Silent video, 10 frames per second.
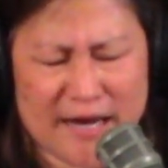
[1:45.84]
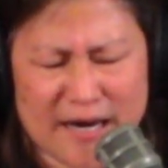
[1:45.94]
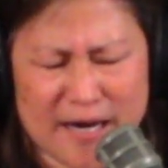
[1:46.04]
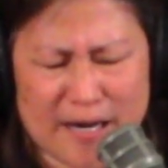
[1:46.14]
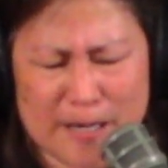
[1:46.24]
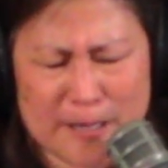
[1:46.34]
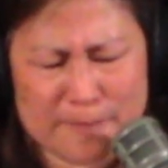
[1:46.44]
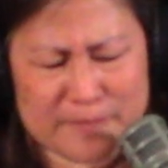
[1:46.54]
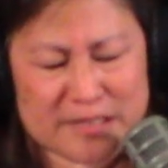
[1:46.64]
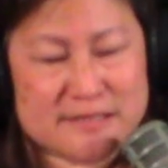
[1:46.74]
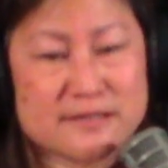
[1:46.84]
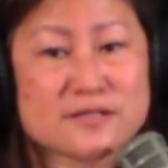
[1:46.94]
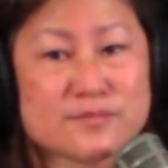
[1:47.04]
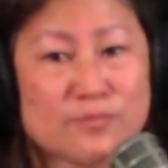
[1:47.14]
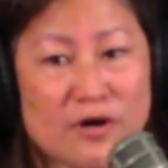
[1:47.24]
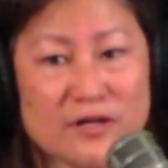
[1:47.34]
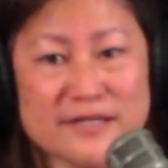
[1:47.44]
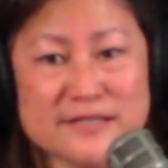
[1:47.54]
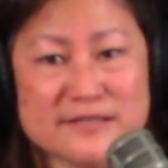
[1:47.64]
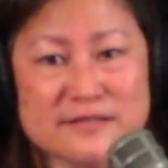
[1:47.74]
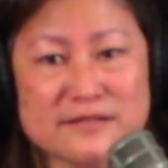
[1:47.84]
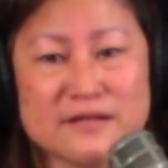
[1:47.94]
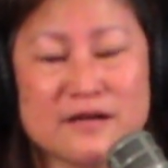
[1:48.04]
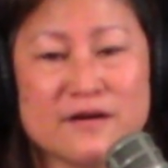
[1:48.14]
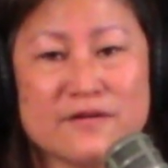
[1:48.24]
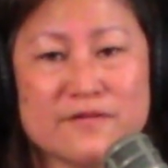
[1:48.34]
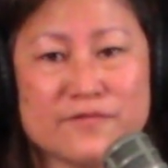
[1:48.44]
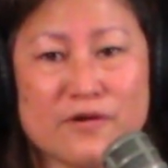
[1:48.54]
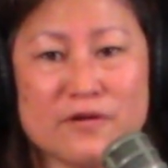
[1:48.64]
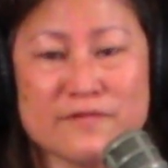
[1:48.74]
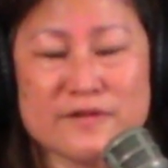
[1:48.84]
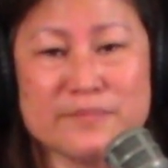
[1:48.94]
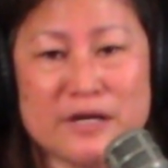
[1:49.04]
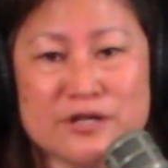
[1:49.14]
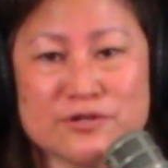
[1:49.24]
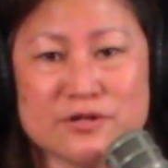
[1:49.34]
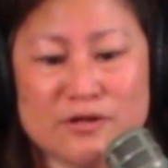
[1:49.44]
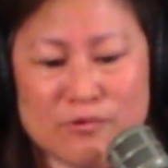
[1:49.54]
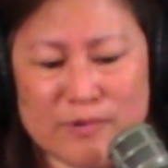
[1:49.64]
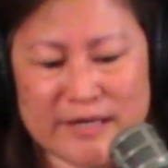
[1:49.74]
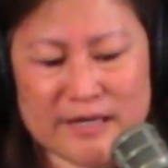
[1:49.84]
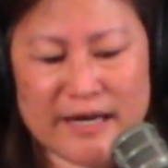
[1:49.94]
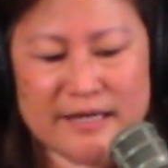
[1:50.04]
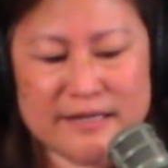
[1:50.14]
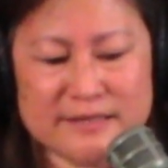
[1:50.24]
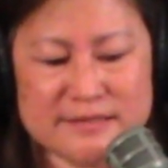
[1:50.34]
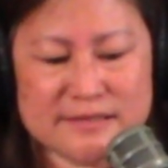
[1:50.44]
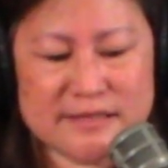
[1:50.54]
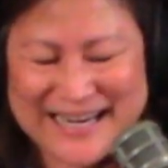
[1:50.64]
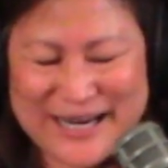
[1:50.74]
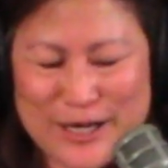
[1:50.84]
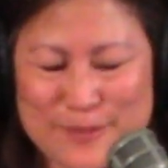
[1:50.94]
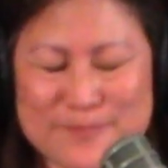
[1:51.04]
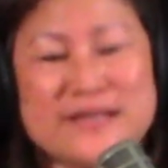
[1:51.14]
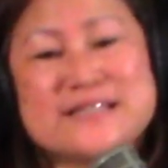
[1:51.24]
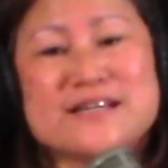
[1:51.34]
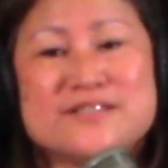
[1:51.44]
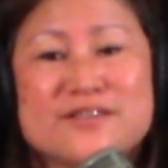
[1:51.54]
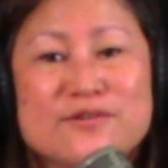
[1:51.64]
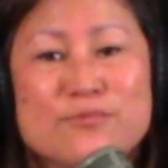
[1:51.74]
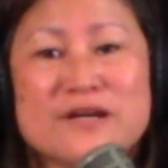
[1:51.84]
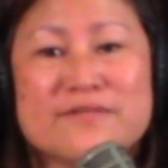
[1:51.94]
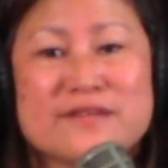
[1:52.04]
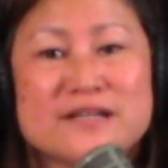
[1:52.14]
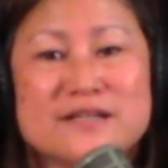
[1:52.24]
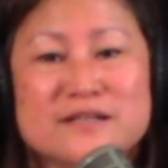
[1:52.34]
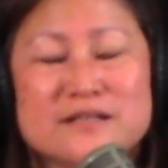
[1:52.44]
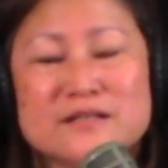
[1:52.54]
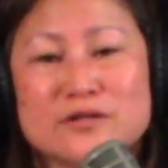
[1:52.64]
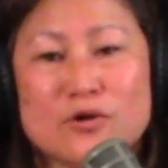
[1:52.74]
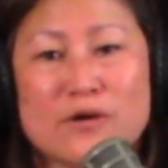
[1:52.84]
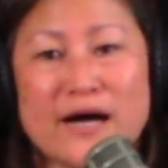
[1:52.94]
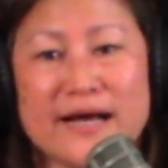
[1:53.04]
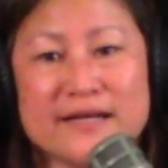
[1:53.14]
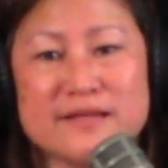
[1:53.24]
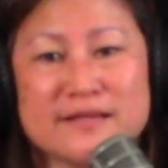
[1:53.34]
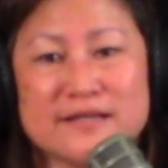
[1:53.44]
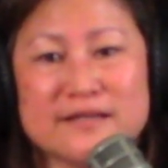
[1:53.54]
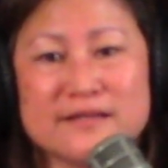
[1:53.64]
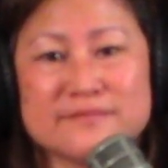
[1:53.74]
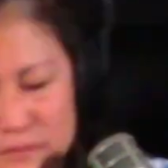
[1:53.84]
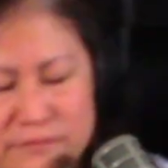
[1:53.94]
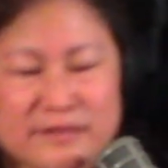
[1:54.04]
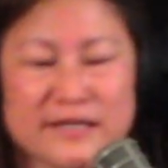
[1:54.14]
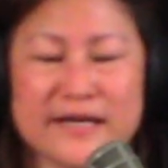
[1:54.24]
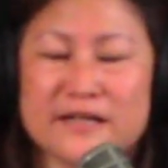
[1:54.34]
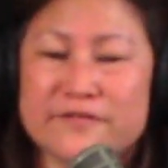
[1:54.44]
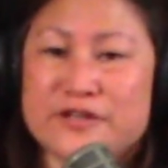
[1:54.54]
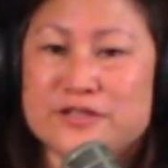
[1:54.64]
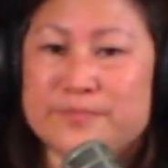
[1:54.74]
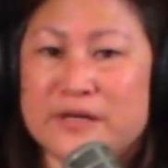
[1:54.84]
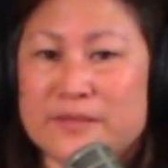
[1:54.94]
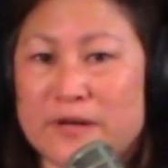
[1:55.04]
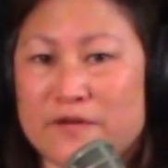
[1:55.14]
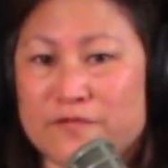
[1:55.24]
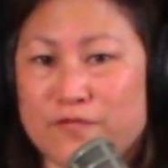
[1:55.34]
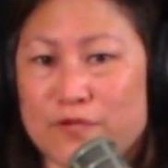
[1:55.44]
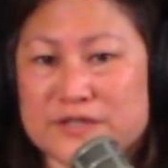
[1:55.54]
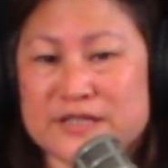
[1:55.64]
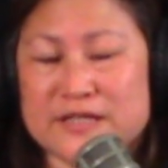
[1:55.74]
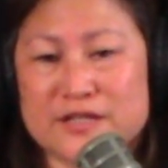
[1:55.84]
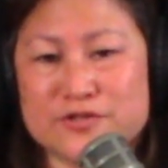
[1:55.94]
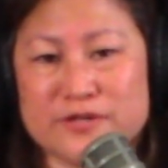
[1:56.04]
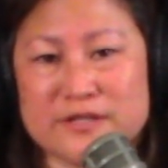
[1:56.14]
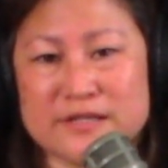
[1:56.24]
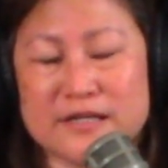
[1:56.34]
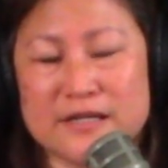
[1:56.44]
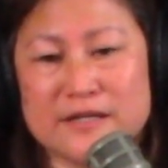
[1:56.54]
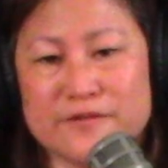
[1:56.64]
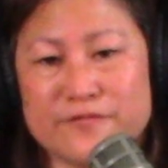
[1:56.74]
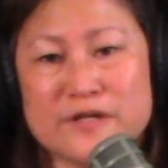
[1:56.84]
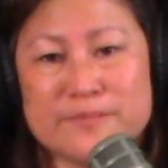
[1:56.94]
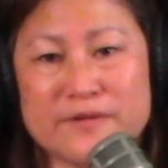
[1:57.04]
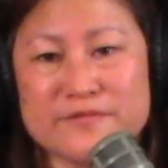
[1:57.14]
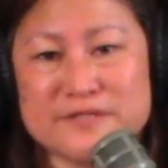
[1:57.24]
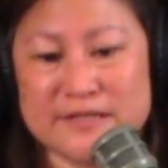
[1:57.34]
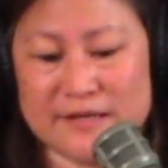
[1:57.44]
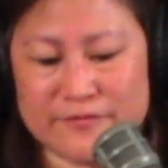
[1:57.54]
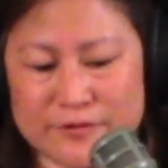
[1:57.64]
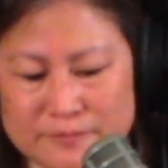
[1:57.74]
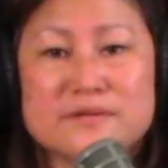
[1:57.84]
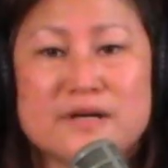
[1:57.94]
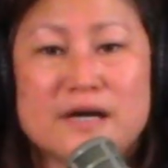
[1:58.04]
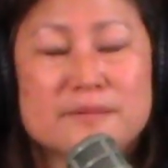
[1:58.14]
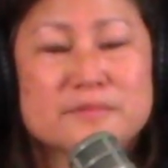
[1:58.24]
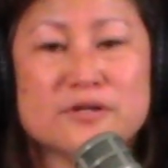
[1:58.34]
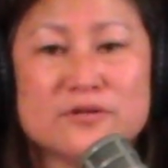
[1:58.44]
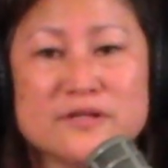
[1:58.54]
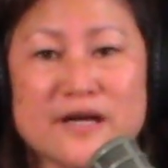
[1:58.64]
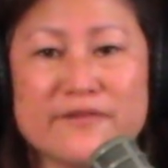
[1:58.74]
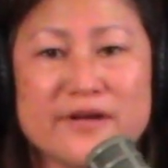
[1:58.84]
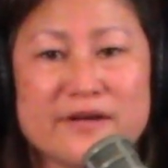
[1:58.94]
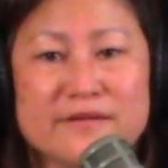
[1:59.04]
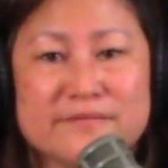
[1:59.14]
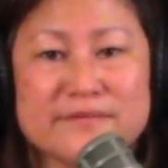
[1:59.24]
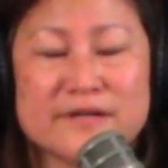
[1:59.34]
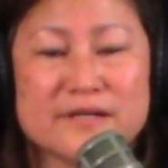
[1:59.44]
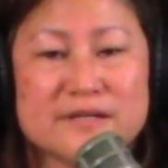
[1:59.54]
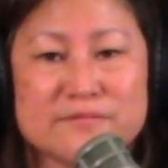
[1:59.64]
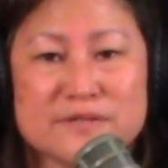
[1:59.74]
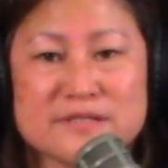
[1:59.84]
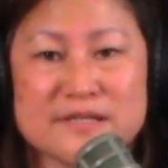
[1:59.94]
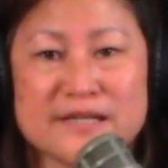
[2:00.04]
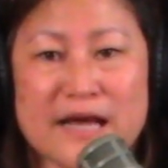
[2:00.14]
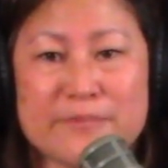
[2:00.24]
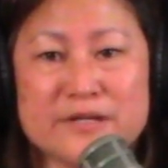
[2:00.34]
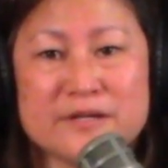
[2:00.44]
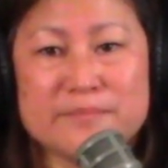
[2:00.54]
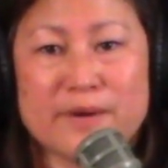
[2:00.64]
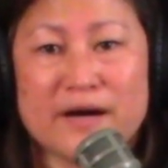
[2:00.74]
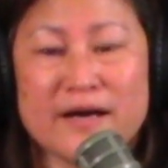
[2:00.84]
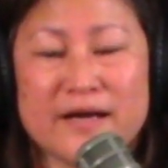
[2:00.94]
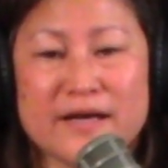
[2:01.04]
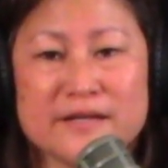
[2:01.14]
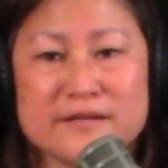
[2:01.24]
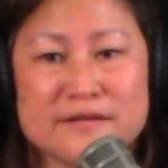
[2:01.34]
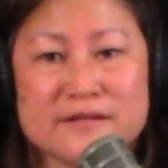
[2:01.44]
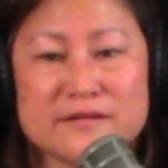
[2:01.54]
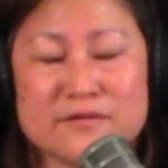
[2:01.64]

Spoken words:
It's the smallest of all of the major Hawaiian islands. It's considered one of the low islands, with the elevation being about 1,400 feet above sea level. Kaho'olawe was inhabited by the